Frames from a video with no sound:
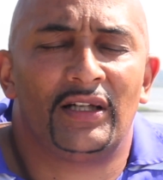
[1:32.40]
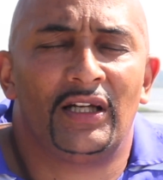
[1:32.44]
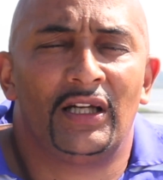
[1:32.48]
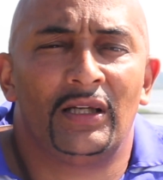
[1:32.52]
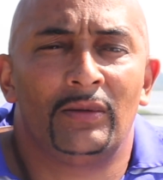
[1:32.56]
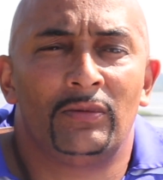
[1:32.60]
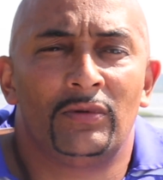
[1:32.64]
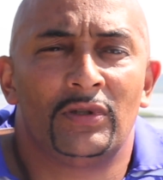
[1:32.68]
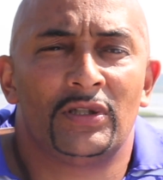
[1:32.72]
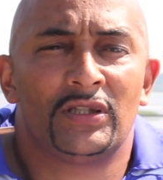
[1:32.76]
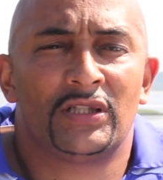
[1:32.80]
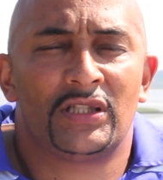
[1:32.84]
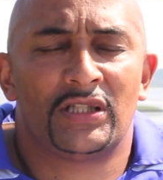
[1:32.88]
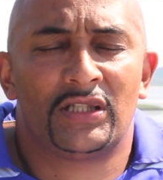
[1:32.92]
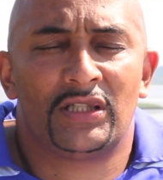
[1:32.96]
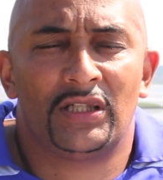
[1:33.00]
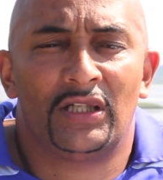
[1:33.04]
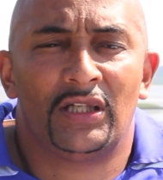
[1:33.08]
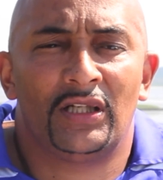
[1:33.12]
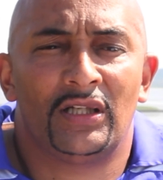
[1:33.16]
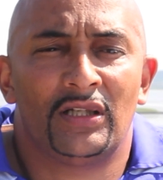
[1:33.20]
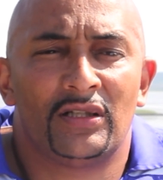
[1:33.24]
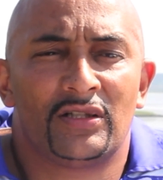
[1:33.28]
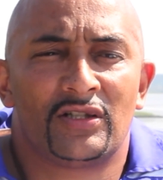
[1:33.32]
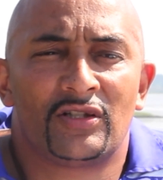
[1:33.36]
I was
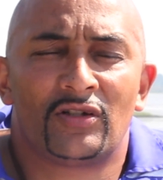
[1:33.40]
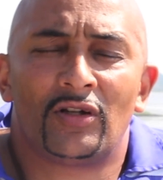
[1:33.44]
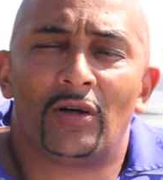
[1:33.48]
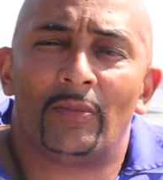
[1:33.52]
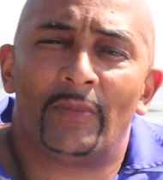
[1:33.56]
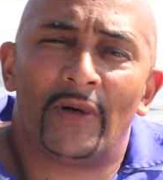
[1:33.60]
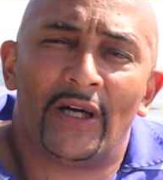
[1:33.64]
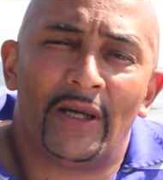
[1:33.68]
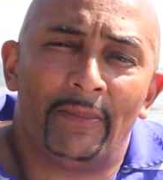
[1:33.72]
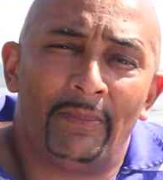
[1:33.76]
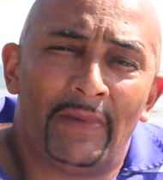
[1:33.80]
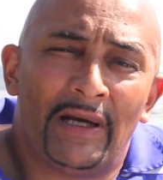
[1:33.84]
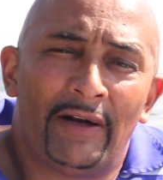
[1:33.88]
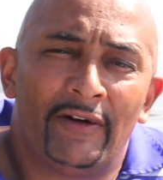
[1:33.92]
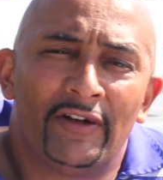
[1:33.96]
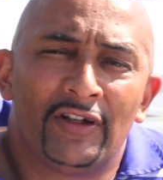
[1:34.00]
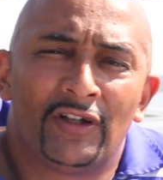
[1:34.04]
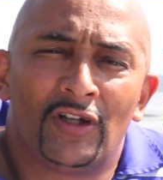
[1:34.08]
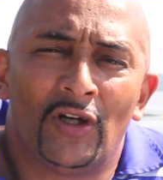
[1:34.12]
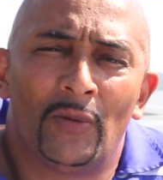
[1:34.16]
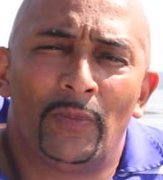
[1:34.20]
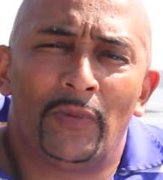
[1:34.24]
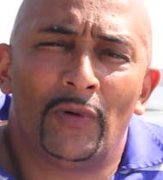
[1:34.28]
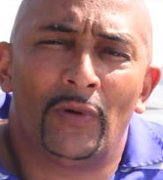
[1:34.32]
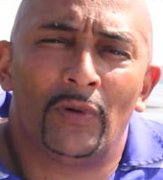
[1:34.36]
stopped by a married
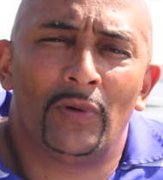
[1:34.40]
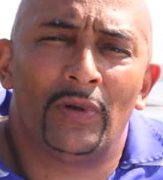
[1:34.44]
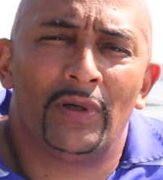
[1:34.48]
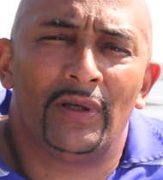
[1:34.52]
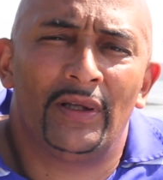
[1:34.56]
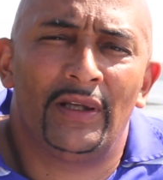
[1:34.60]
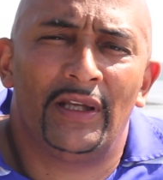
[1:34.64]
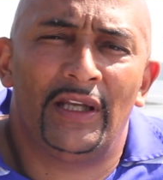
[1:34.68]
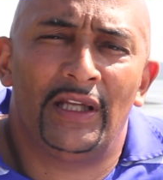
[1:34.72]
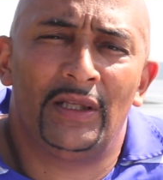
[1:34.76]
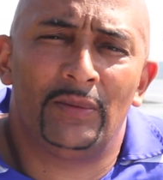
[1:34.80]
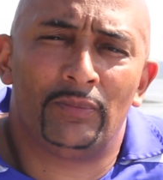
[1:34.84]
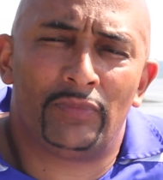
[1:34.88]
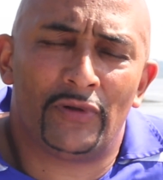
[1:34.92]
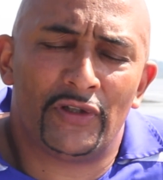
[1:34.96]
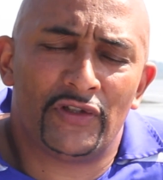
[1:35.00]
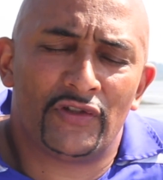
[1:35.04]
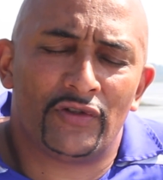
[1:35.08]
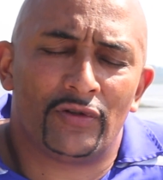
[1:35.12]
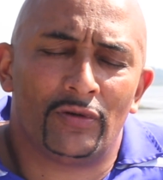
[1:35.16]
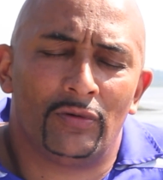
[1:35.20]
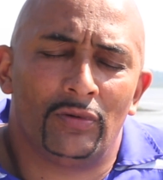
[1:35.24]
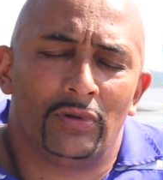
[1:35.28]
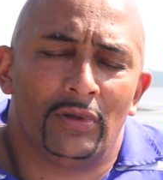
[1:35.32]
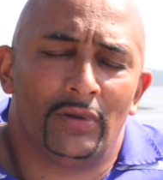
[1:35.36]
couple in
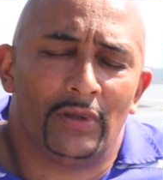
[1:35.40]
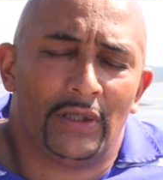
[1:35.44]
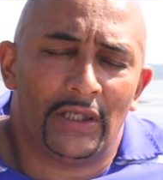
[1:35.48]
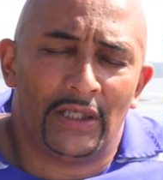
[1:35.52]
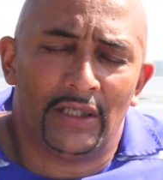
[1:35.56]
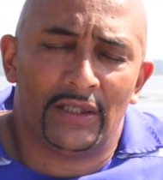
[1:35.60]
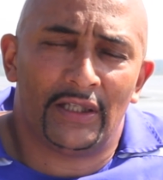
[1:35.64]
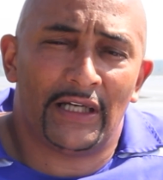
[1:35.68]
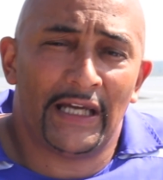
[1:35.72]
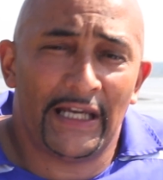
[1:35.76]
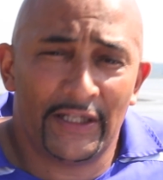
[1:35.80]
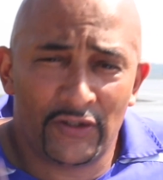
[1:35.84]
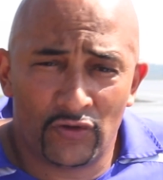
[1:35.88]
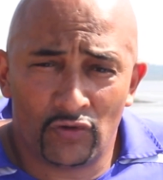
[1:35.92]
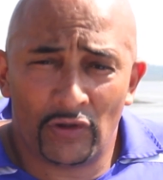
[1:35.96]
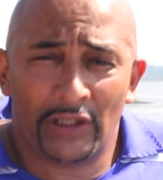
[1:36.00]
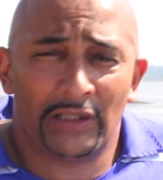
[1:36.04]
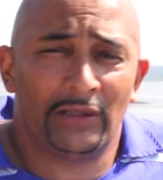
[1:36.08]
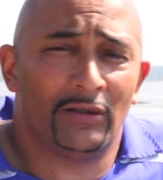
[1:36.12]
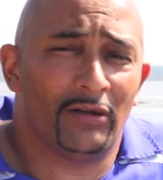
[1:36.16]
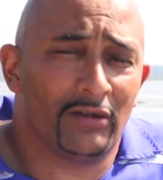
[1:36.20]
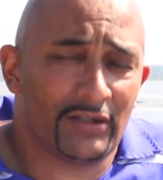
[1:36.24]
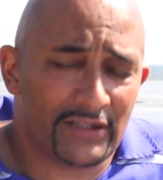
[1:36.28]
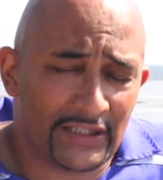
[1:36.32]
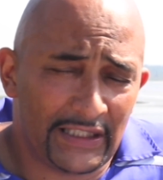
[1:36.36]
Bristol, and I had
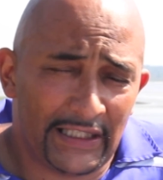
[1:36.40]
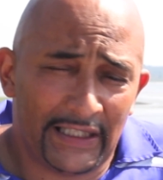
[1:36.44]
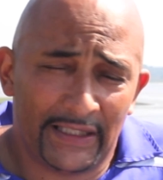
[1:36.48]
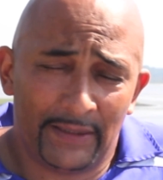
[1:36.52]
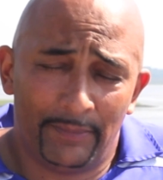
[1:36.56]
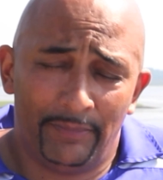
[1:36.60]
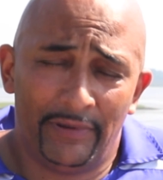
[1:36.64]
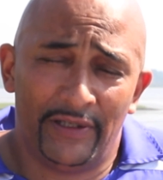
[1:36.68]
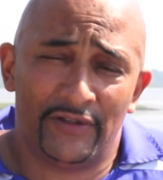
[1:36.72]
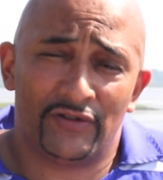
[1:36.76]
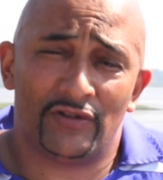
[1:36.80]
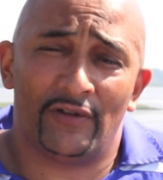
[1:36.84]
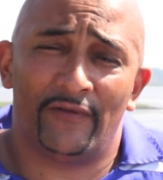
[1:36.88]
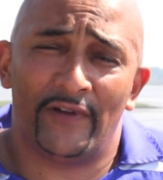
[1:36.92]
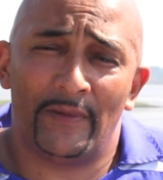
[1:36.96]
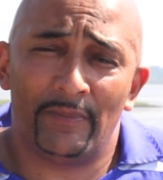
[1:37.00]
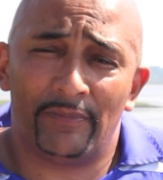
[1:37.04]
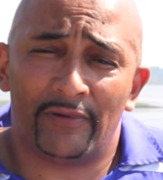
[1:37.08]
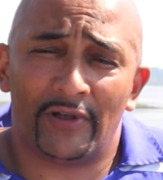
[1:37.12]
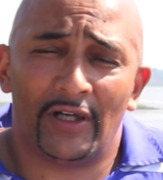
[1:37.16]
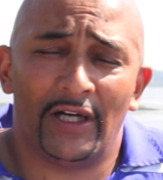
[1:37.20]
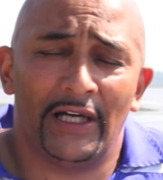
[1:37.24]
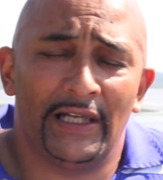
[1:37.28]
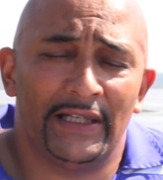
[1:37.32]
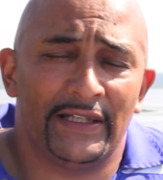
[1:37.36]
dreadlocks. I had a picture of
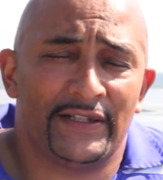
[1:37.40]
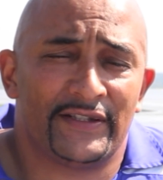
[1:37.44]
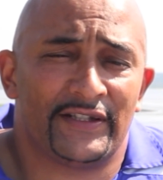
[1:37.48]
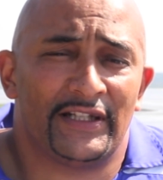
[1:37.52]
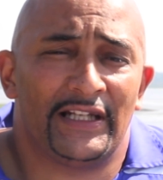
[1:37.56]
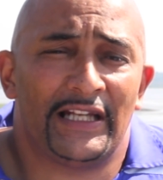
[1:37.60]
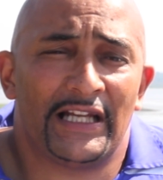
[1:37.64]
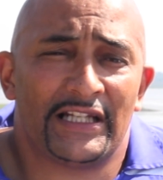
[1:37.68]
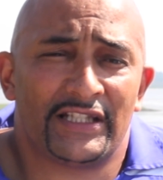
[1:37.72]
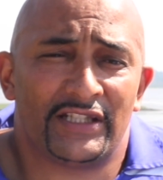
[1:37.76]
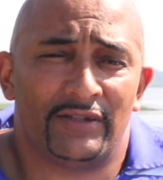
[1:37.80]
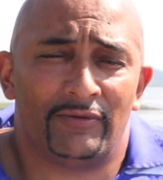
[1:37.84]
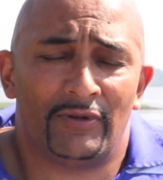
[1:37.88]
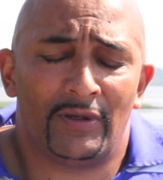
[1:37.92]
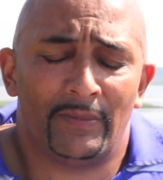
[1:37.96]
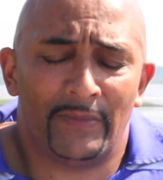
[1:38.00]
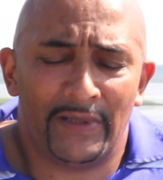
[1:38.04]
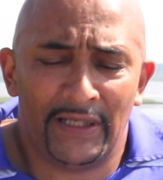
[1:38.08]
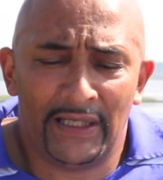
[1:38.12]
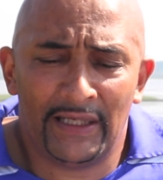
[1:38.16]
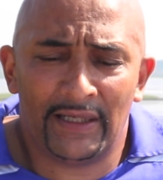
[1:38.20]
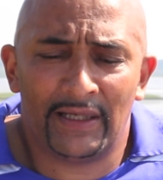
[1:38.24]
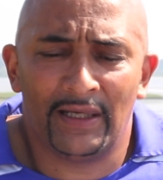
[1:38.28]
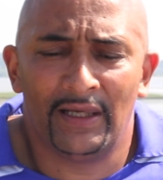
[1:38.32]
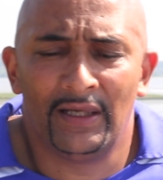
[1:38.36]
Emperor Haile Selassie
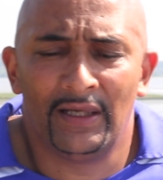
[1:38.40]
Romanek,